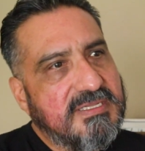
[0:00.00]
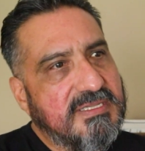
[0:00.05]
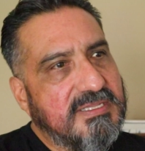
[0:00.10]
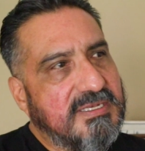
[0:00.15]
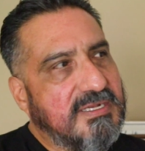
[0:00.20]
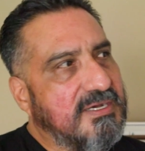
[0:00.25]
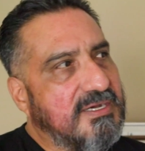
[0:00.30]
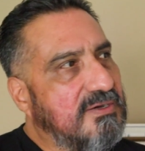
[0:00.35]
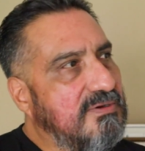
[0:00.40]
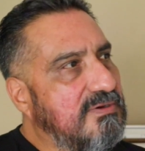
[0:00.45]

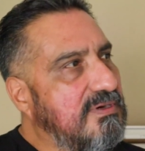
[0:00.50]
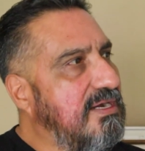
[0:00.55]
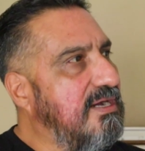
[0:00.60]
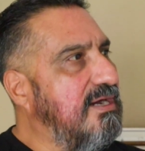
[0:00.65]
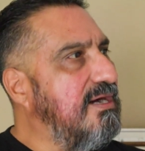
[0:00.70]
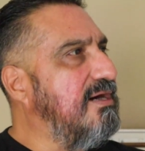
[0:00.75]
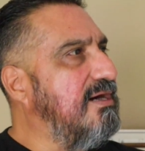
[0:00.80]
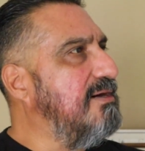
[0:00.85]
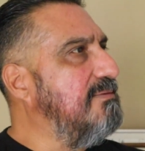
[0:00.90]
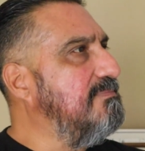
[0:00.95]
You
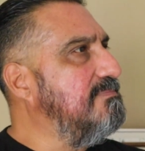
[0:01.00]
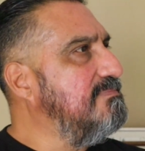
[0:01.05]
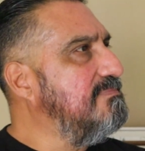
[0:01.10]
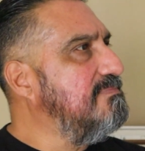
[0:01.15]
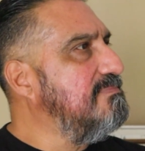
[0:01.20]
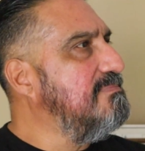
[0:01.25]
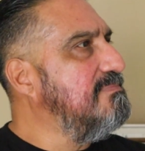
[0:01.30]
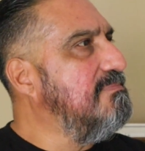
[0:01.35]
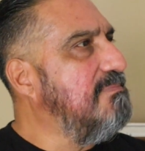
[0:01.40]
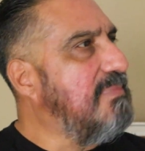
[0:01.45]
know,
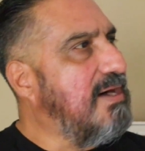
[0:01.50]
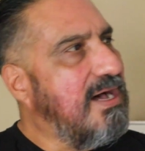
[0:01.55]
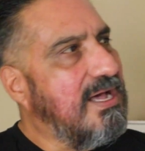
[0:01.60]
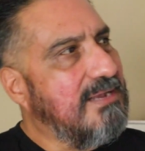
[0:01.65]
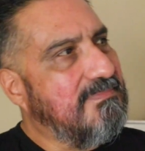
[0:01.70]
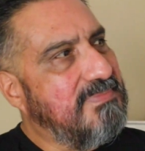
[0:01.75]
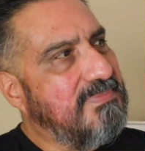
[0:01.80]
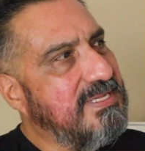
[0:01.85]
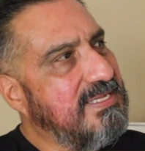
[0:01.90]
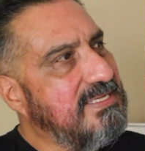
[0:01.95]

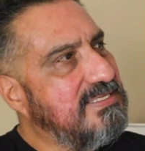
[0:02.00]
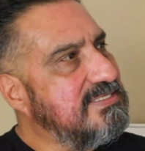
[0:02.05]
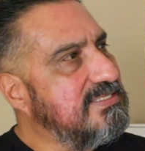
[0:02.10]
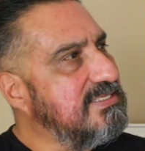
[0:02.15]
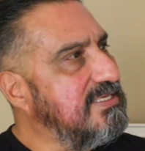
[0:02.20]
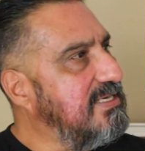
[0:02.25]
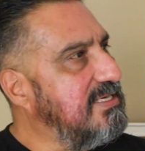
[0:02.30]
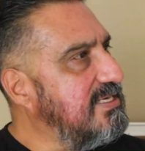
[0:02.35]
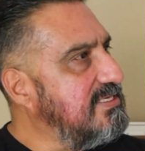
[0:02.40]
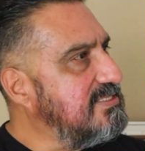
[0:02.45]
Mod
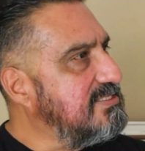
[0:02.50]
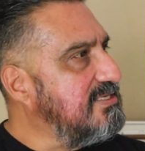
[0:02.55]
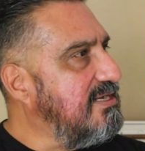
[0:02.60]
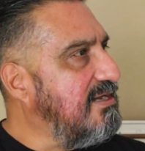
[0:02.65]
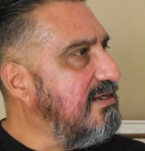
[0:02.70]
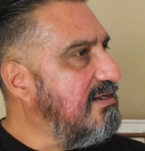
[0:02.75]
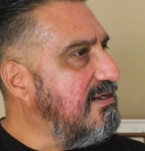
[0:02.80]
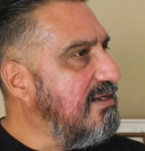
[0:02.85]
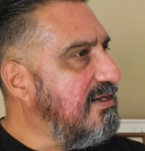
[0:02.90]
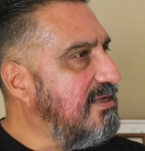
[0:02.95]
Pizza I
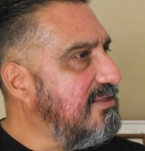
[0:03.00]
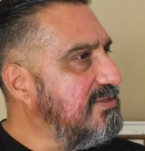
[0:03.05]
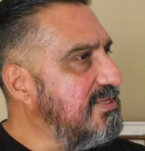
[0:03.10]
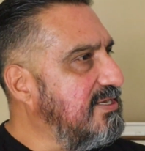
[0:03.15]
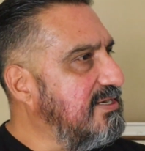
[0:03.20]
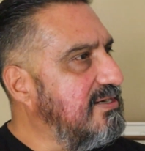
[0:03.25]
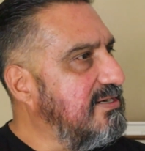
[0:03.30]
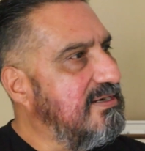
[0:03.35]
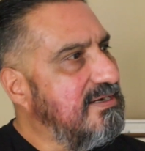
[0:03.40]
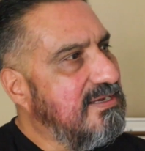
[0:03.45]
saw on
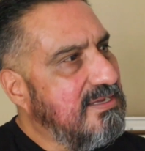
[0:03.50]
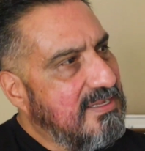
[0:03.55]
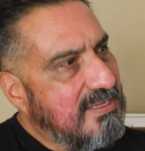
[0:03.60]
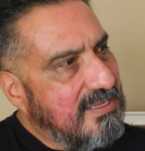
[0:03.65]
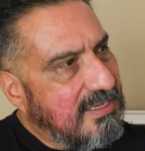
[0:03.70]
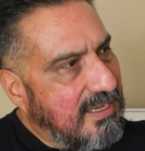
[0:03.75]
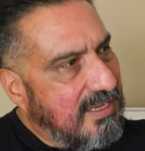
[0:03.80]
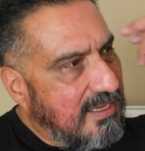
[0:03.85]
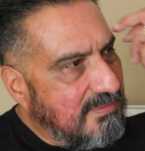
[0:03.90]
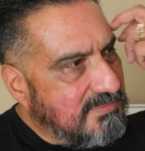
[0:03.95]
there,
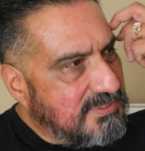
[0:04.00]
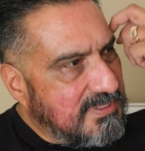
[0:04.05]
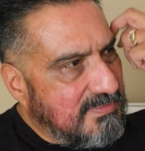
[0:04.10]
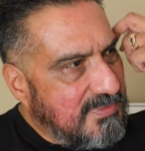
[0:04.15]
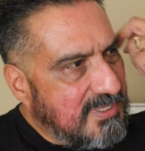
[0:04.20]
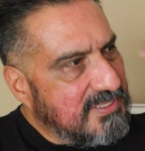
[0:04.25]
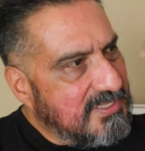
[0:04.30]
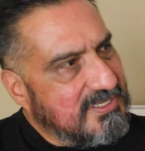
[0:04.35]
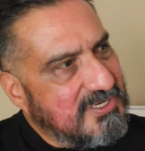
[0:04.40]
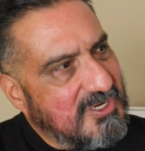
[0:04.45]

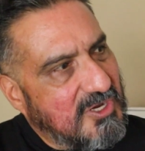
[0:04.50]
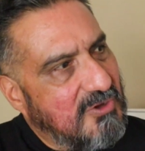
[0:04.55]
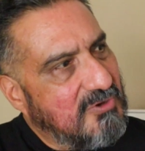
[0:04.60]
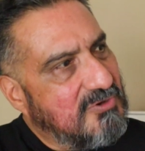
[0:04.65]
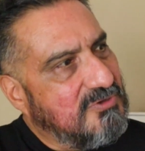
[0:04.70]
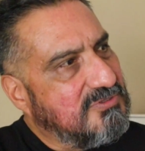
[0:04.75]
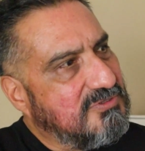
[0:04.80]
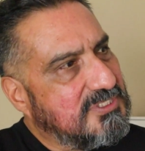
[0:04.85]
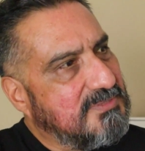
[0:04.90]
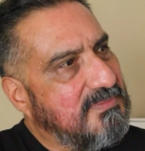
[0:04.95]
some other
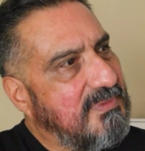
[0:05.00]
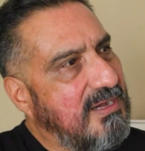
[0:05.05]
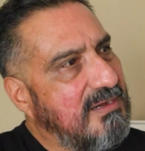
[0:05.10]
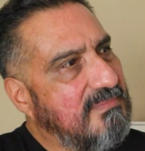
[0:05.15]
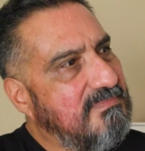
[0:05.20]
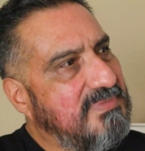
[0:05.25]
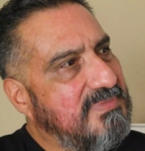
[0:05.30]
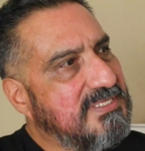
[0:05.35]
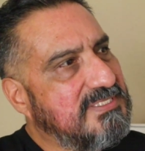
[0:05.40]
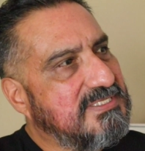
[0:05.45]
local
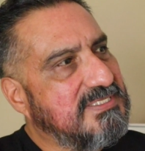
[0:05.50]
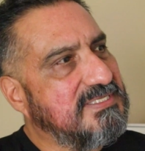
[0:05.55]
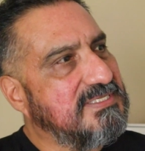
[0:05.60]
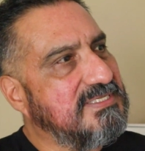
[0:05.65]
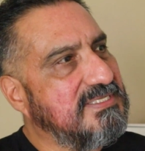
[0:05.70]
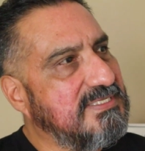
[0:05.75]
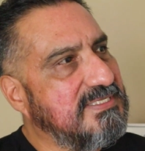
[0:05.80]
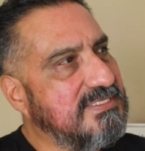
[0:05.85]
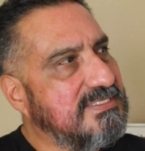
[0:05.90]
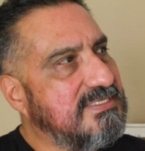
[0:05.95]
small
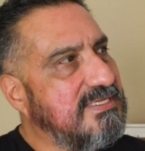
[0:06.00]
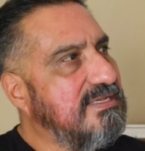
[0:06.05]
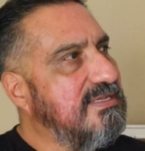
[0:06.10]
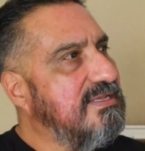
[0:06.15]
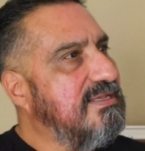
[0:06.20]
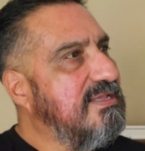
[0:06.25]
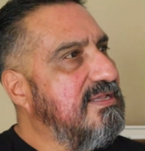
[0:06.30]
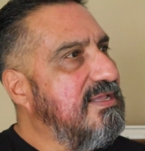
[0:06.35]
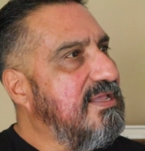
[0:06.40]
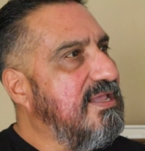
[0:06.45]
businesses,
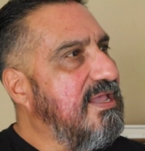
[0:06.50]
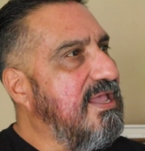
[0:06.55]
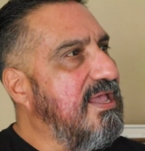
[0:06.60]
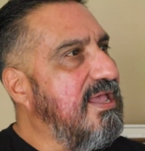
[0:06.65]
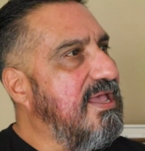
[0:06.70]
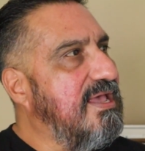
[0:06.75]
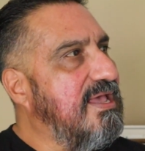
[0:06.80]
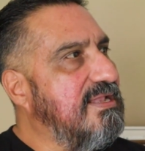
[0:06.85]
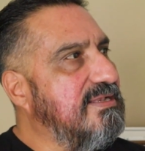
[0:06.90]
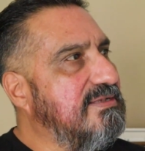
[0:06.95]

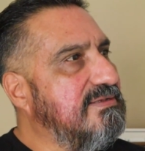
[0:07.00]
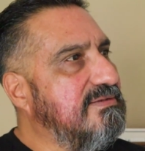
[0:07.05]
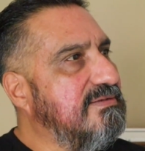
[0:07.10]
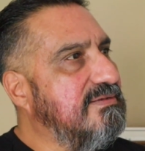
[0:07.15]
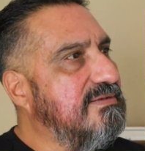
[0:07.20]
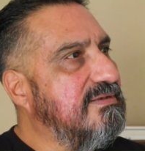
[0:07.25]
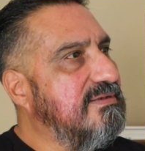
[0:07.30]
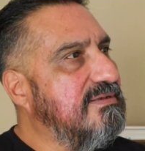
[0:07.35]
and